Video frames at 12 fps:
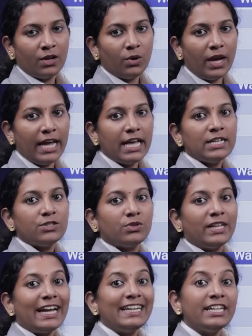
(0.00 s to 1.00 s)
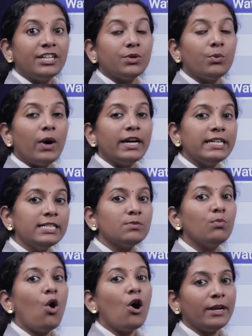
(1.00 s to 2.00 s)
Okay, so that it
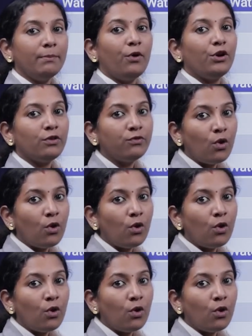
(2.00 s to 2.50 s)
requires more amount of